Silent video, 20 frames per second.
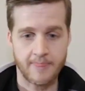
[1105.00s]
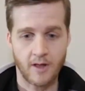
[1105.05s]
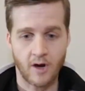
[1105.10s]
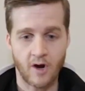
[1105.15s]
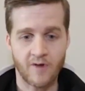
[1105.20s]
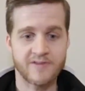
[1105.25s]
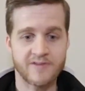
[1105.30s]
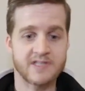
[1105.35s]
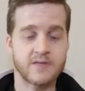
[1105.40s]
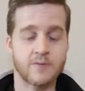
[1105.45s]

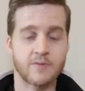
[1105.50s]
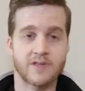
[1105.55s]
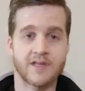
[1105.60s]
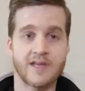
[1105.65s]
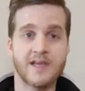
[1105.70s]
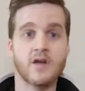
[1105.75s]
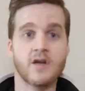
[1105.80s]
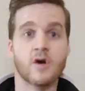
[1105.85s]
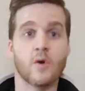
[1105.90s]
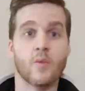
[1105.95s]
Obviously with
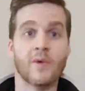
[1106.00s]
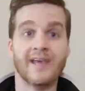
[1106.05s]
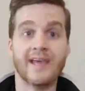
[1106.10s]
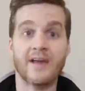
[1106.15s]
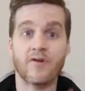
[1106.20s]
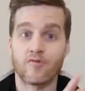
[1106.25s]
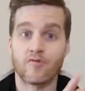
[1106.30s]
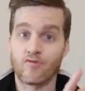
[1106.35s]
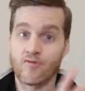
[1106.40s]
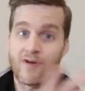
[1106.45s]
keto, we
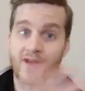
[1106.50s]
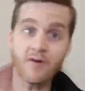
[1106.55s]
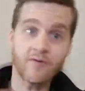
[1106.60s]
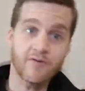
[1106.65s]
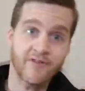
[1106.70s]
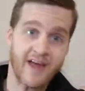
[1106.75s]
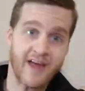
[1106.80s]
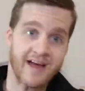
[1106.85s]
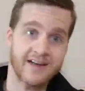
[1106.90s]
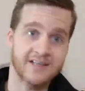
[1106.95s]
get rid
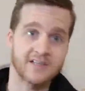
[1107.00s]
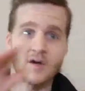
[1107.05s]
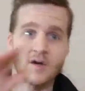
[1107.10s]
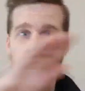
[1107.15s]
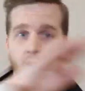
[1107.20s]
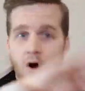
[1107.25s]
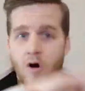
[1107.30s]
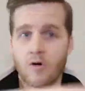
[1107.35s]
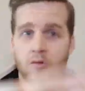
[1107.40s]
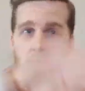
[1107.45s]
of that
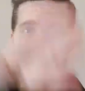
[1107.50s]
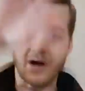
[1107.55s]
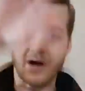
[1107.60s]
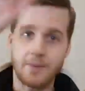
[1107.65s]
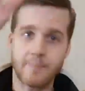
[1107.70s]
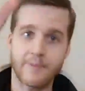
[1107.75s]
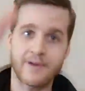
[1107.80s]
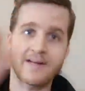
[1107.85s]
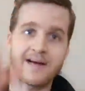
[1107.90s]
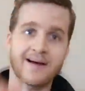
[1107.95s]
horrible
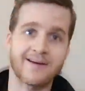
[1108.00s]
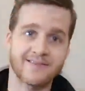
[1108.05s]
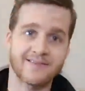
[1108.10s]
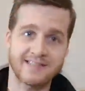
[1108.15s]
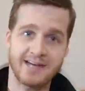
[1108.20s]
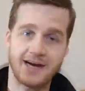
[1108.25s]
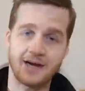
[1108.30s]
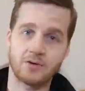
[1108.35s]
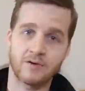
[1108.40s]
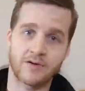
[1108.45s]
up and down
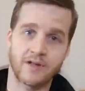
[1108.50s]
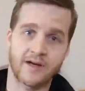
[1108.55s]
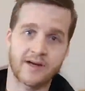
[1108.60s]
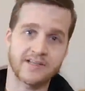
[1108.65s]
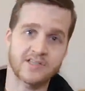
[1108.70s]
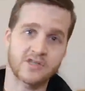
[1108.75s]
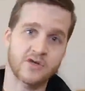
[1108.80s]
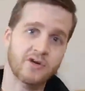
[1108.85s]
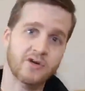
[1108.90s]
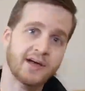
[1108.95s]
cycle like
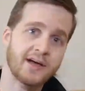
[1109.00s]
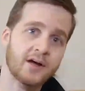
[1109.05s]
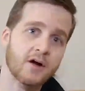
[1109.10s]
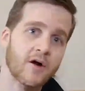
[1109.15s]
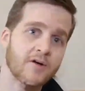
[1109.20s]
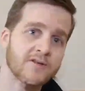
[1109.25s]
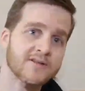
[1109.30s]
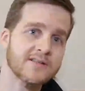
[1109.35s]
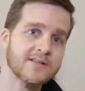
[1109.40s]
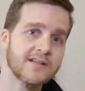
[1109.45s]
this, so you get
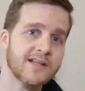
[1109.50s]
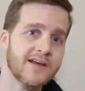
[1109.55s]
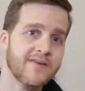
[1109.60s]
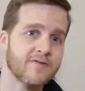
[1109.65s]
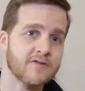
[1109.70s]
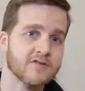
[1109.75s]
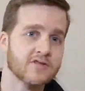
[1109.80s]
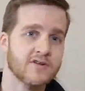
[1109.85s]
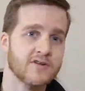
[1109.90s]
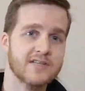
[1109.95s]
constant
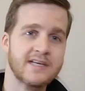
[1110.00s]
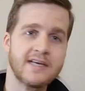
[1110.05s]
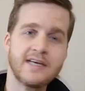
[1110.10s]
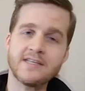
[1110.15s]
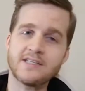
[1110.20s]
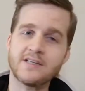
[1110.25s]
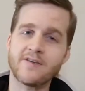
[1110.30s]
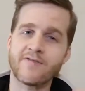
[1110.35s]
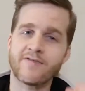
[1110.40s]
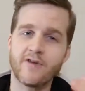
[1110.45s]
levels, so it's
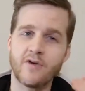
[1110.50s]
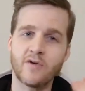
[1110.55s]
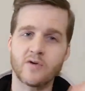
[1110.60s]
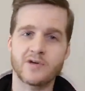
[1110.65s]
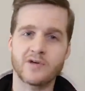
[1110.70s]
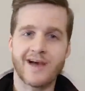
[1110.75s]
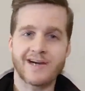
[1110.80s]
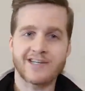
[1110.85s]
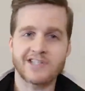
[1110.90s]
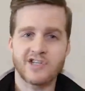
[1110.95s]
easier for you
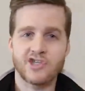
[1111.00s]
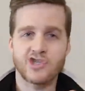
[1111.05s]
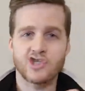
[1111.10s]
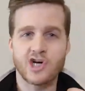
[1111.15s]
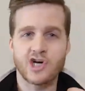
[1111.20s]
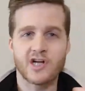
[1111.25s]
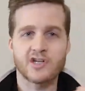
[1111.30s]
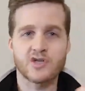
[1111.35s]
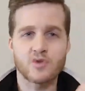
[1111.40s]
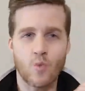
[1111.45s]
to actually
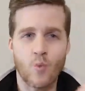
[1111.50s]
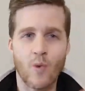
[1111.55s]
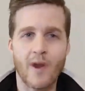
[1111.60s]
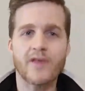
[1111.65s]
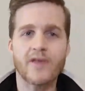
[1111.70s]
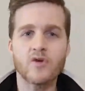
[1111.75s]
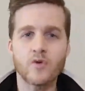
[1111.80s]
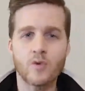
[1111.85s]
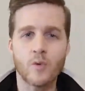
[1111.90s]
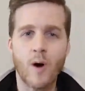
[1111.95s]
judge
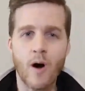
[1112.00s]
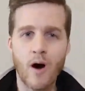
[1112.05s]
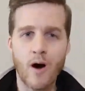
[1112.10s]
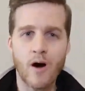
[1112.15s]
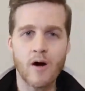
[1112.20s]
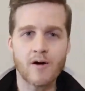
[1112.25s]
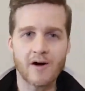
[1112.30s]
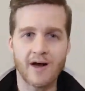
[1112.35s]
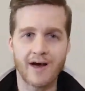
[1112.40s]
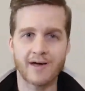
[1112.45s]
when you
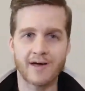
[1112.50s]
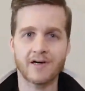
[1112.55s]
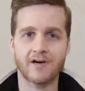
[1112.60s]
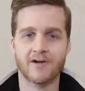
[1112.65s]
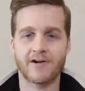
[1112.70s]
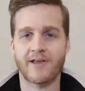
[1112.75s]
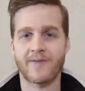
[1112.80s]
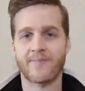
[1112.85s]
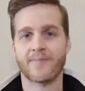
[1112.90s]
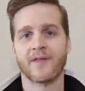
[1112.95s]
are
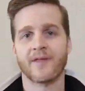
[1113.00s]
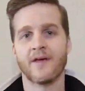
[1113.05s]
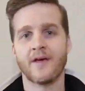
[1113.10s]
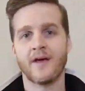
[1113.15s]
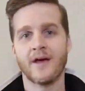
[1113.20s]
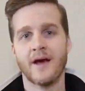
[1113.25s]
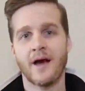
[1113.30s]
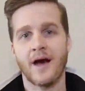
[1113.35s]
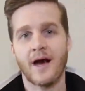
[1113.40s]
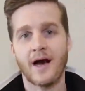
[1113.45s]
hungry.
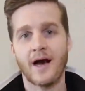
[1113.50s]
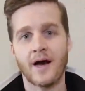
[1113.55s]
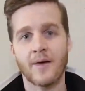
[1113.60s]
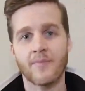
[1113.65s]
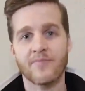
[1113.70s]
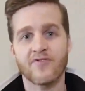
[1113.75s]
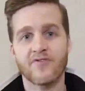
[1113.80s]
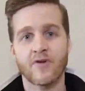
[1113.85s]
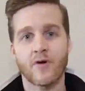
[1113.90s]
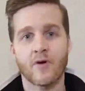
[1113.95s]

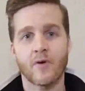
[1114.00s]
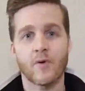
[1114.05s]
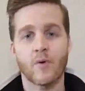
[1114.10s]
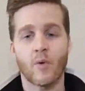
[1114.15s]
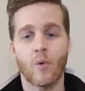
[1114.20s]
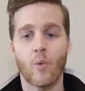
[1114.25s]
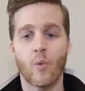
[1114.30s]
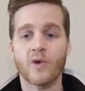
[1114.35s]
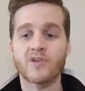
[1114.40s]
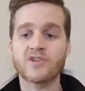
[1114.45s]
So
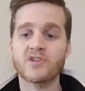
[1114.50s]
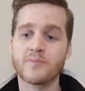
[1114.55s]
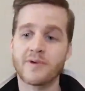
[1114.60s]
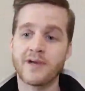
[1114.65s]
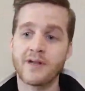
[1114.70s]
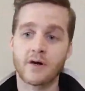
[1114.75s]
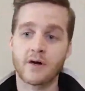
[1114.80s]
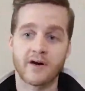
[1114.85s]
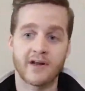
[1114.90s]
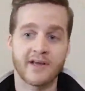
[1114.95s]
once you've
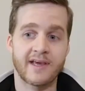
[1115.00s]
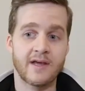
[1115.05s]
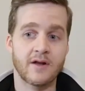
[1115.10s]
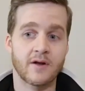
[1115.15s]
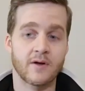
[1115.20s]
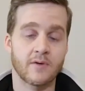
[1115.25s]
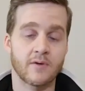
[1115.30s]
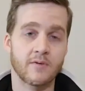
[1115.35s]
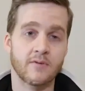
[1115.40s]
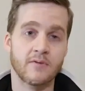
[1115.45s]
been on a
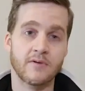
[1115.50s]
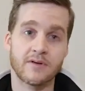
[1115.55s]
keto